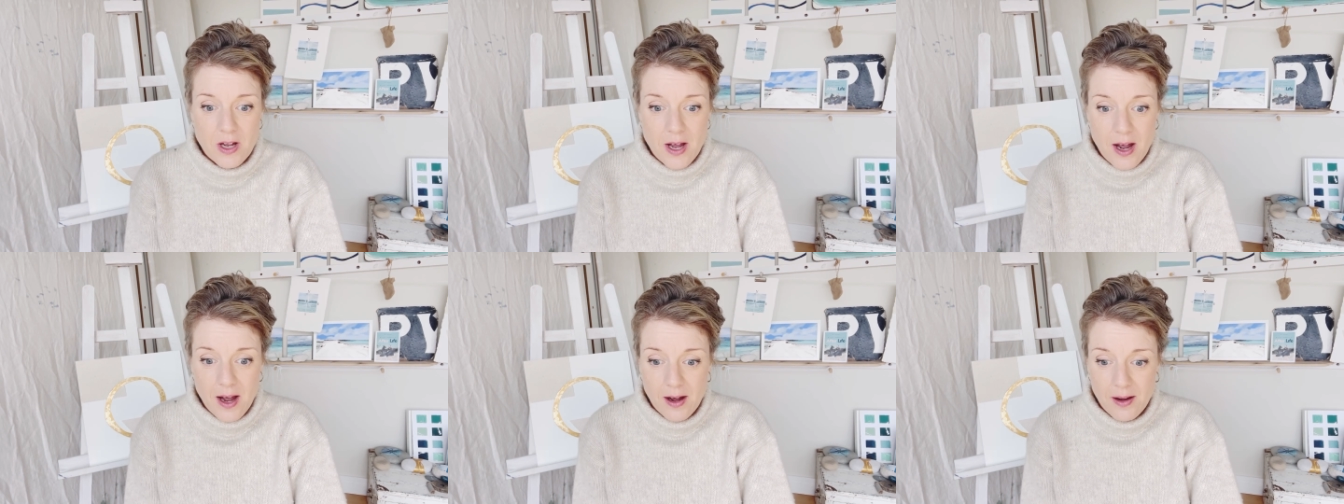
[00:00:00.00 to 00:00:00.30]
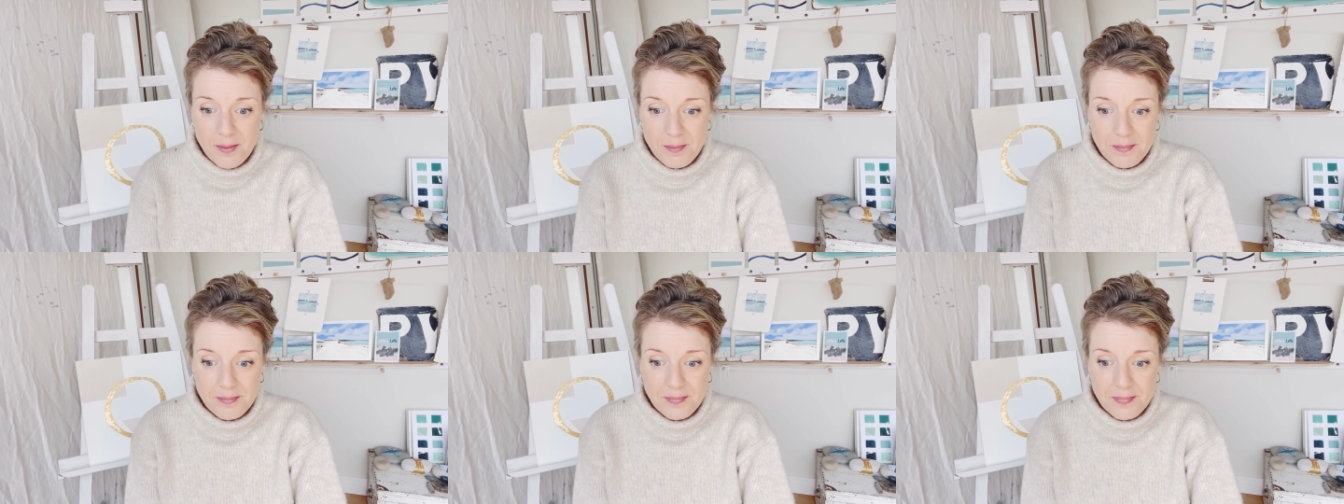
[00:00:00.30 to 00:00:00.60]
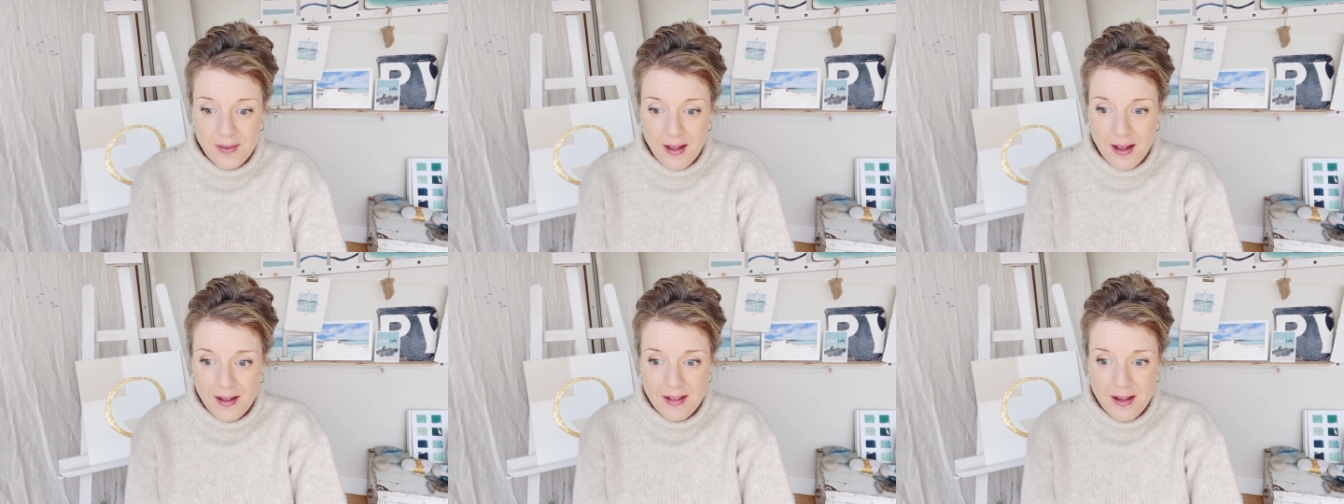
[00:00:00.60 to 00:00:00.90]

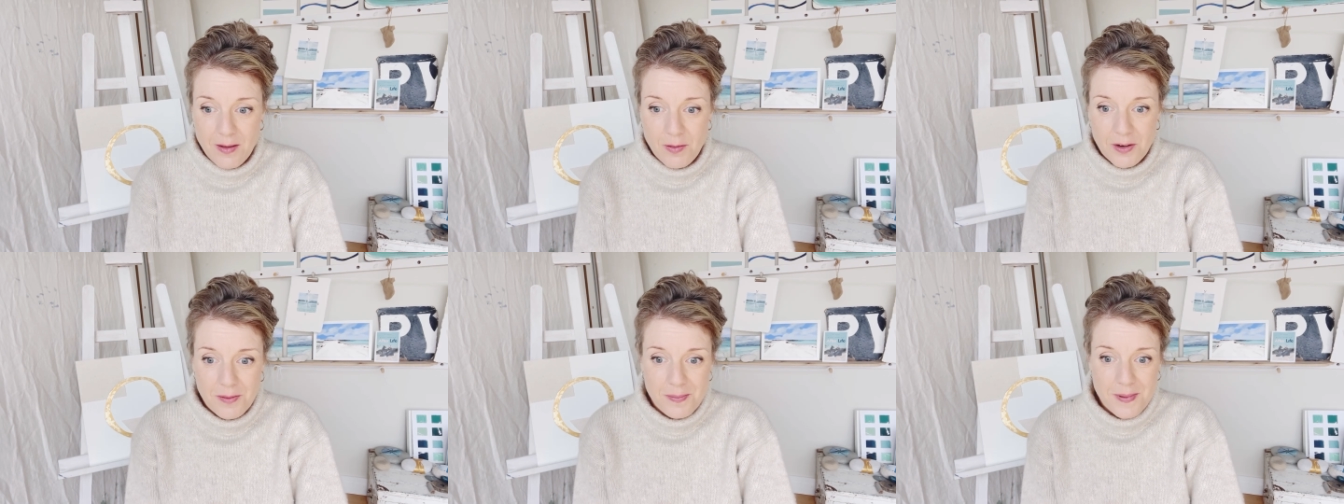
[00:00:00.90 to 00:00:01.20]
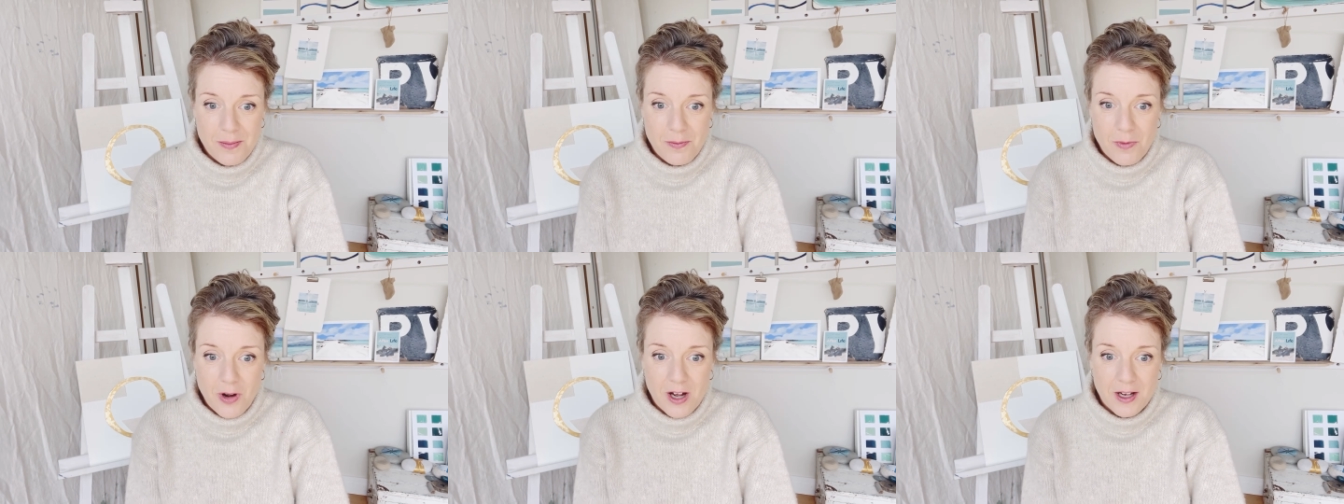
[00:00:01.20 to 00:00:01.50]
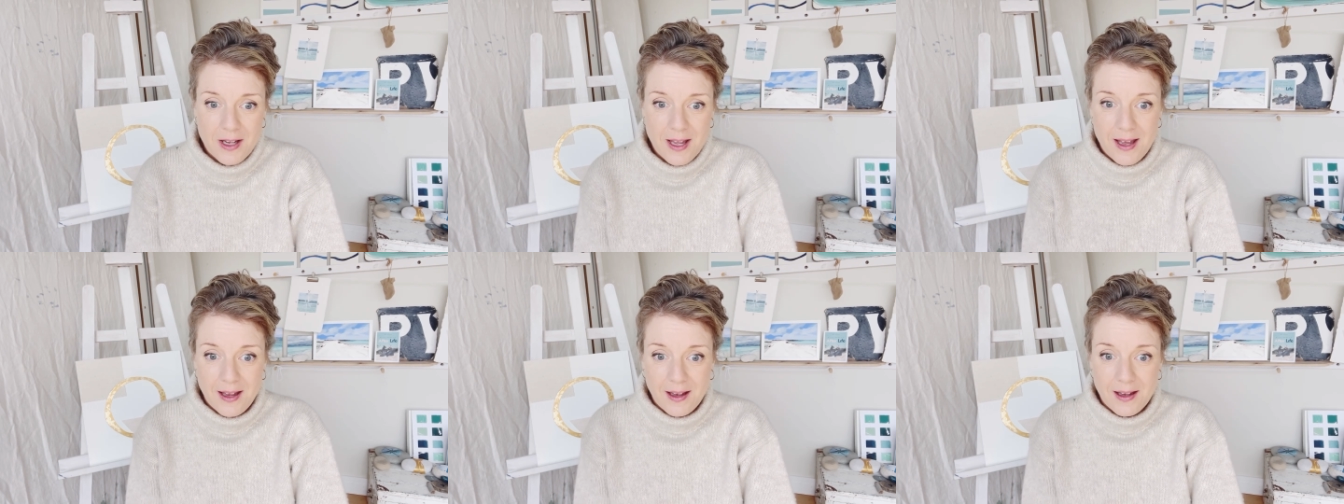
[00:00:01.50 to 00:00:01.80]
and they would have been
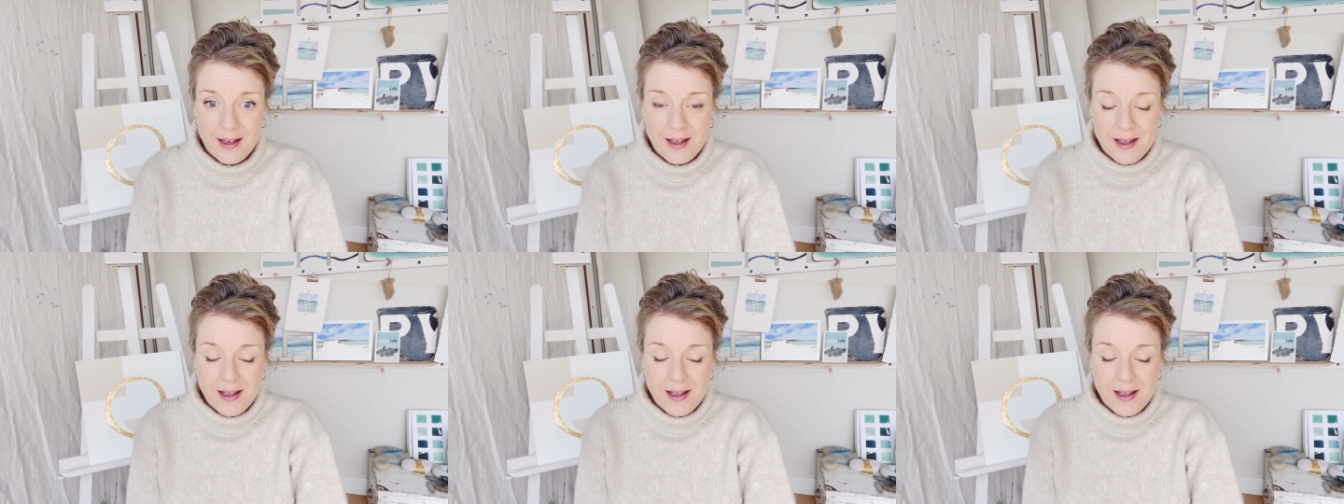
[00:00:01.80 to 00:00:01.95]
working